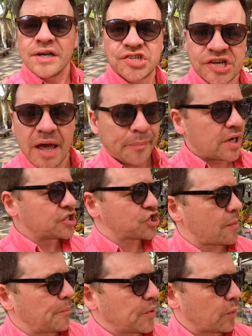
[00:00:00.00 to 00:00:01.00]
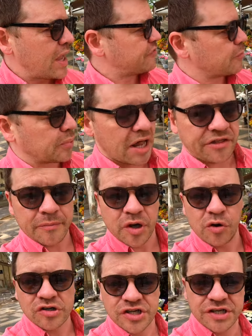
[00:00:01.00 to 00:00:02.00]
skip and a jump away from Plaza
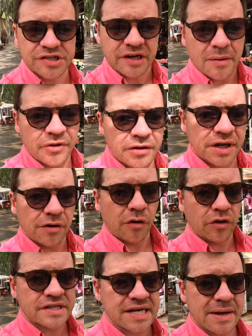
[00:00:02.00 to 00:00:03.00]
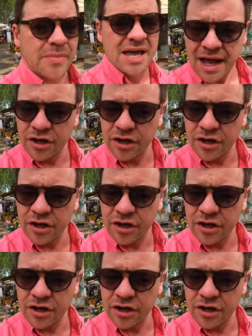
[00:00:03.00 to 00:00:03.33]
Mayor, so I used to come down here all the time.